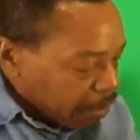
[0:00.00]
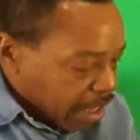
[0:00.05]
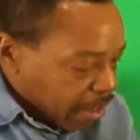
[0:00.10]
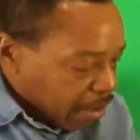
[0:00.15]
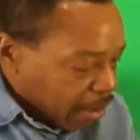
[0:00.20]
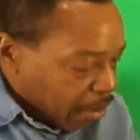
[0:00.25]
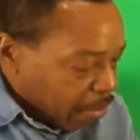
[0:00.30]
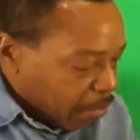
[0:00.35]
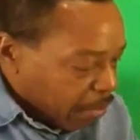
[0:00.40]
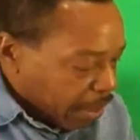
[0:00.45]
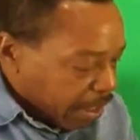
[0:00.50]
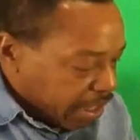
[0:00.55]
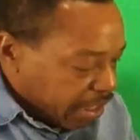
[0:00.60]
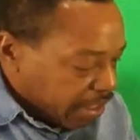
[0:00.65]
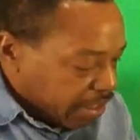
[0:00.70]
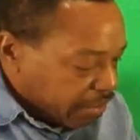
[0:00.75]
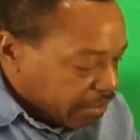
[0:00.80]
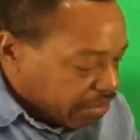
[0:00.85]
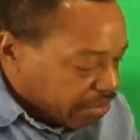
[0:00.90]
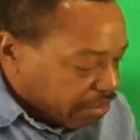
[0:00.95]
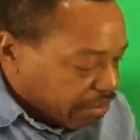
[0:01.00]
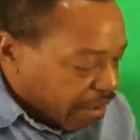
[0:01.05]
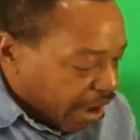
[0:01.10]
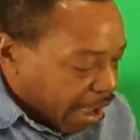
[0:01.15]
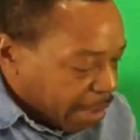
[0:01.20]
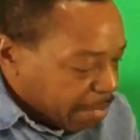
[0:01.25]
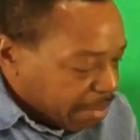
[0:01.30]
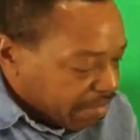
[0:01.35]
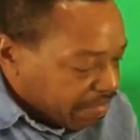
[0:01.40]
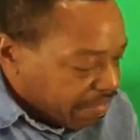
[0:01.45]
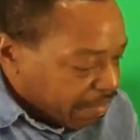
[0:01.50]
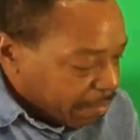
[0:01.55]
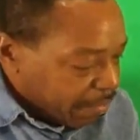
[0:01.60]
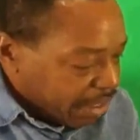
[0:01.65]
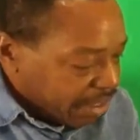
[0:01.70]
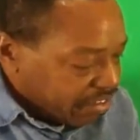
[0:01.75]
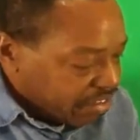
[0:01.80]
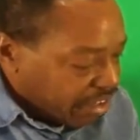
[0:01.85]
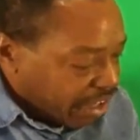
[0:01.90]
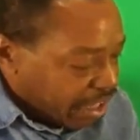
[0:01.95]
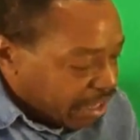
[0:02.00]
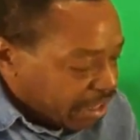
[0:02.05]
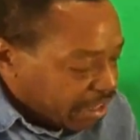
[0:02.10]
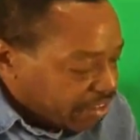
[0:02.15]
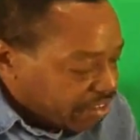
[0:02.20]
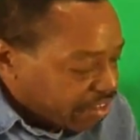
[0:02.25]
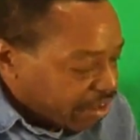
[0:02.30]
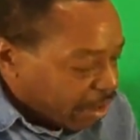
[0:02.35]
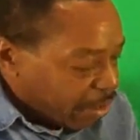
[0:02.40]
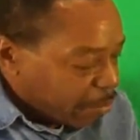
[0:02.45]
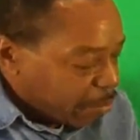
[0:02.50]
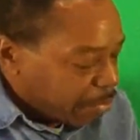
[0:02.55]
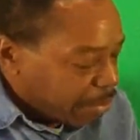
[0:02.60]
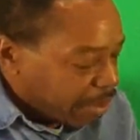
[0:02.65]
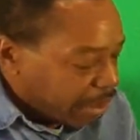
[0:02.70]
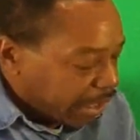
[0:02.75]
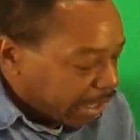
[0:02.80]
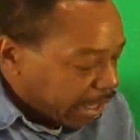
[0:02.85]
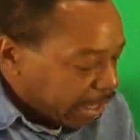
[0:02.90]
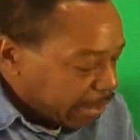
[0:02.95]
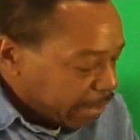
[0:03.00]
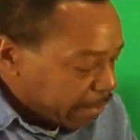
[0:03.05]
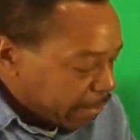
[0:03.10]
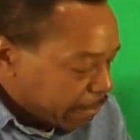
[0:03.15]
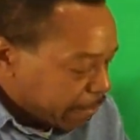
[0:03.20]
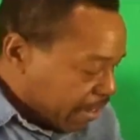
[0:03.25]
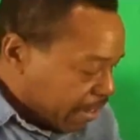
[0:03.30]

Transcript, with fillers: And all we're going to do is grab it from this end and start pulling it.